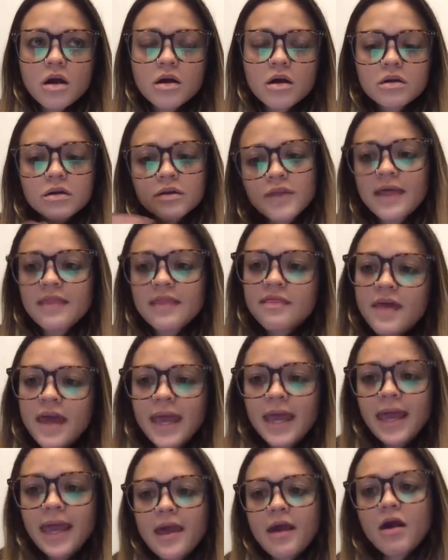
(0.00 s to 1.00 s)
that
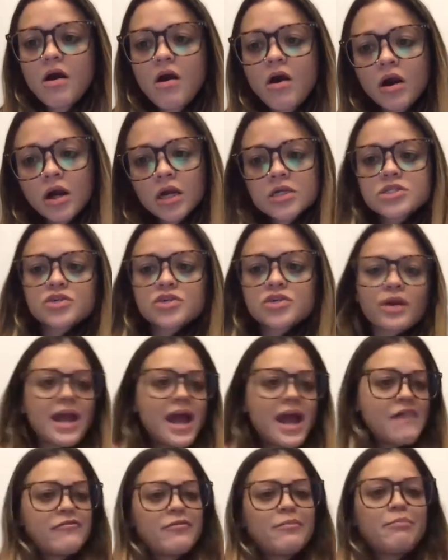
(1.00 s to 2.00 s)
they aren't or
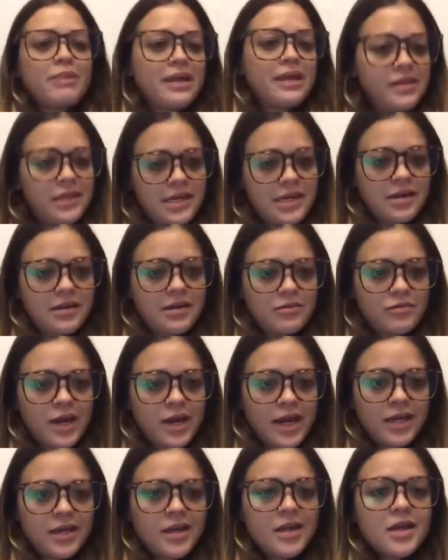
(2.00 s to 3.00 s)
haven't been yet,
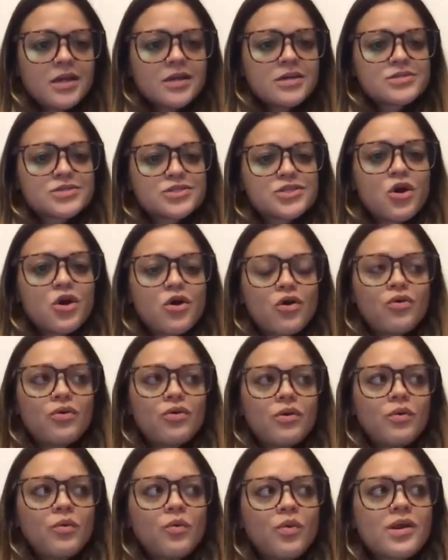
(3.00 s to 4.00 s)
right? So,
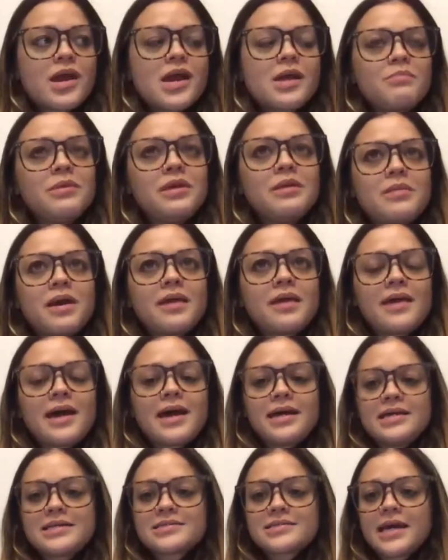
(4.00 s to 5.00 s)
what I mean by
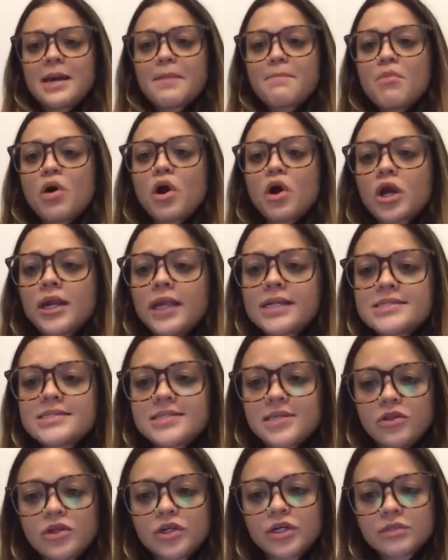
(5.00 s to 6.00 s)
that is like Maria
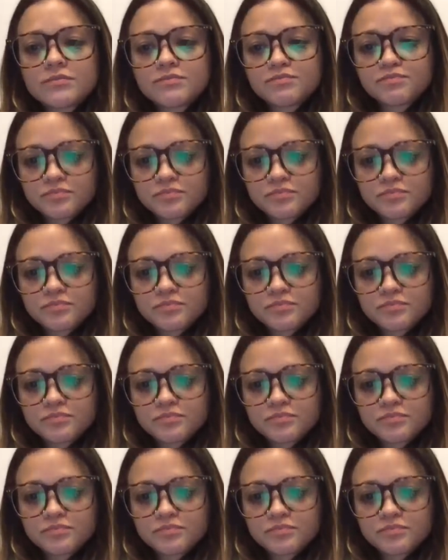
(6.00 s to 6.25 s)
Dillard.